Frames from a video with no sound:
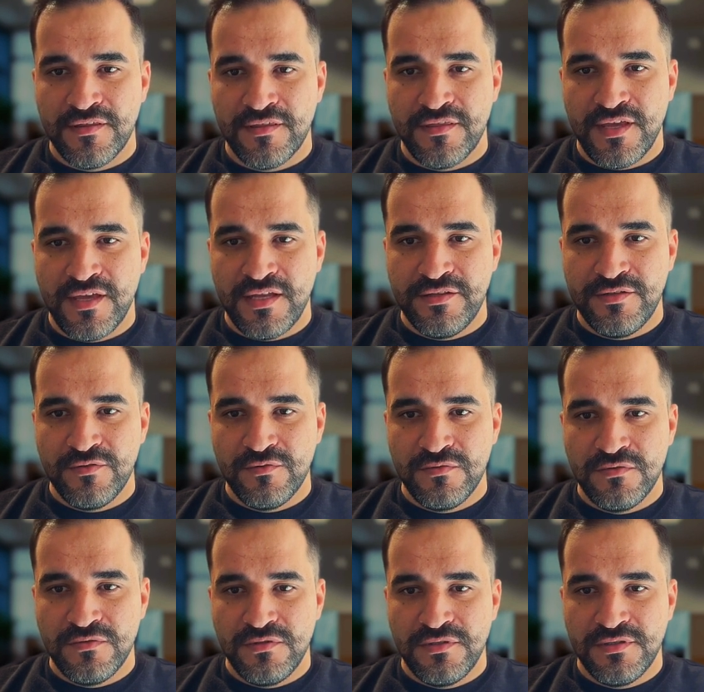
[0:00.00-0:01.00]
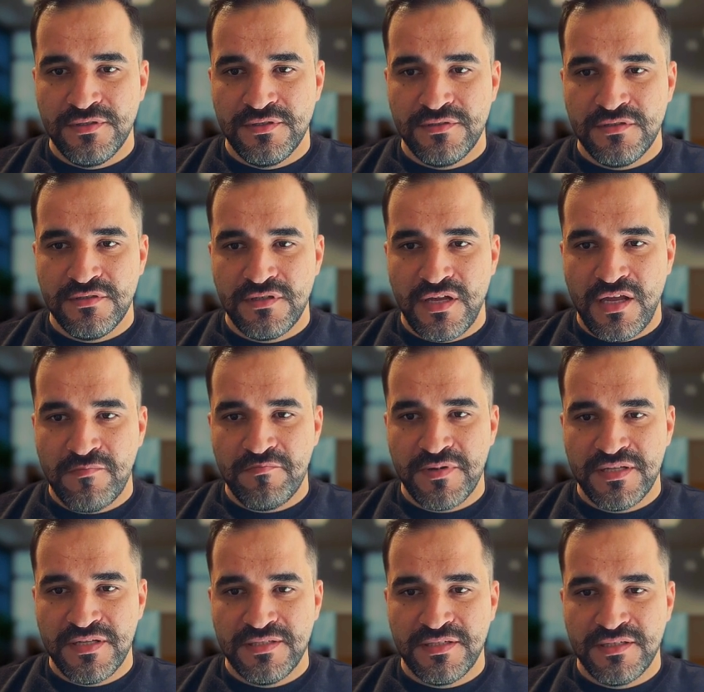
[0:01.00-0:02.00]
that tool up
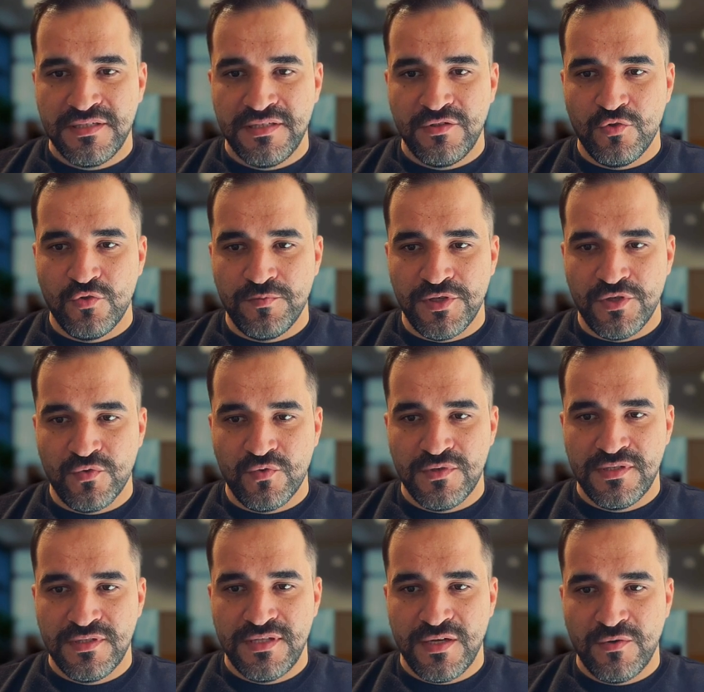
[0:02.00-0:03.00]
and ready to be used.